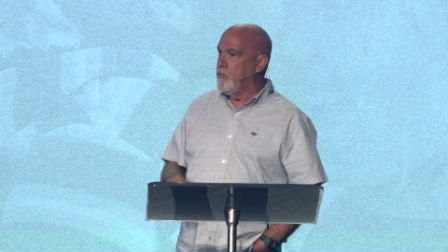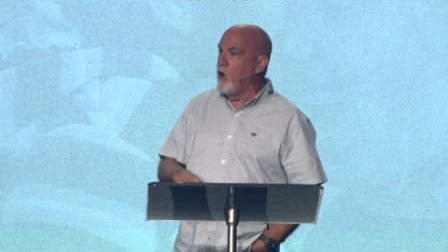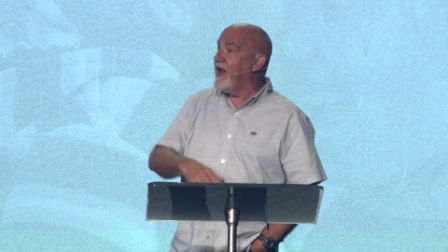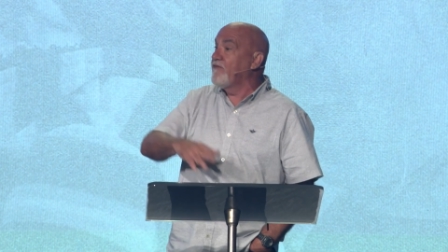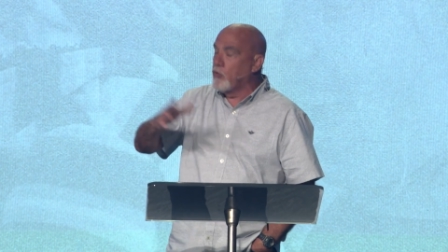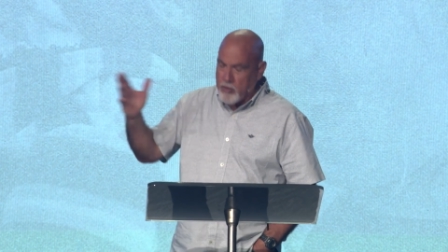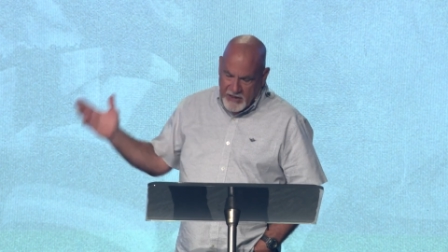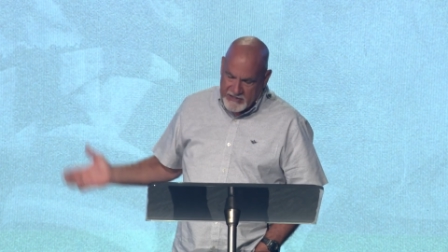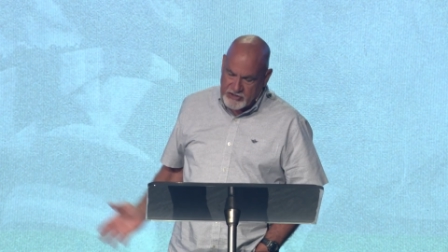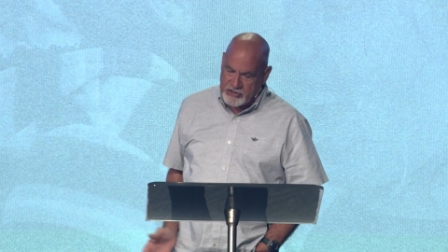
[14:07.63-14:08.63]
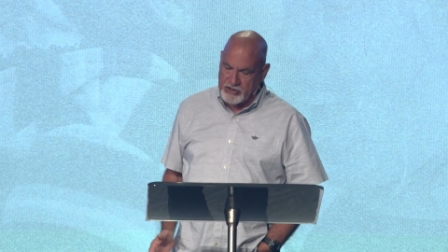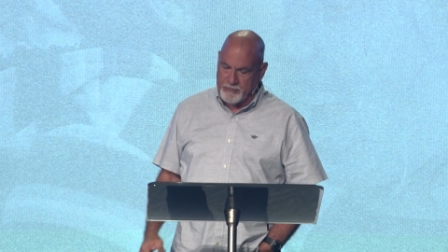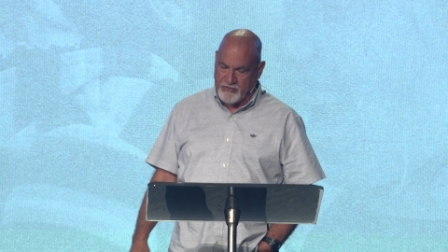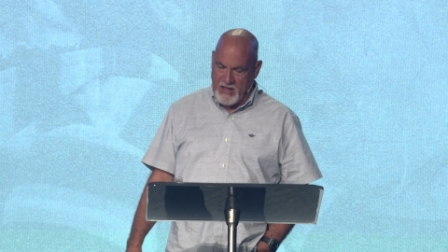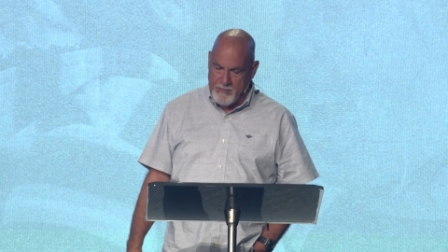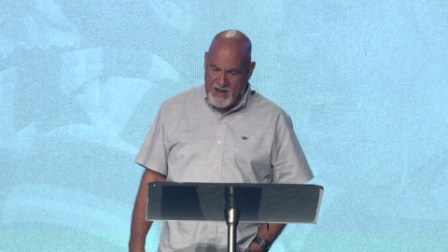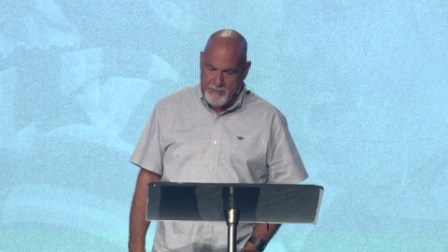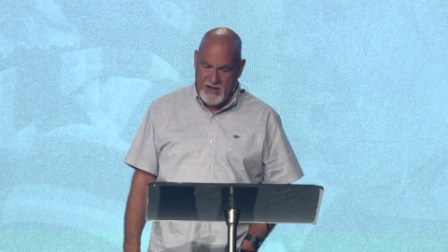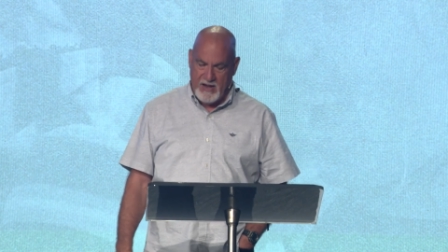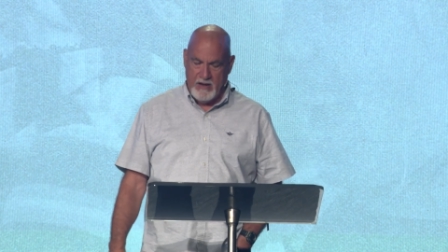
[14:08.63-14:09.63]
whatever relationships they may
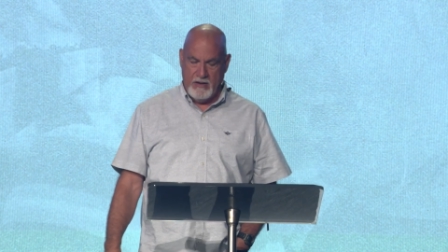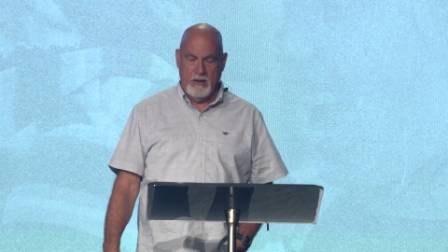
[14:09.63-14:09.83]
be.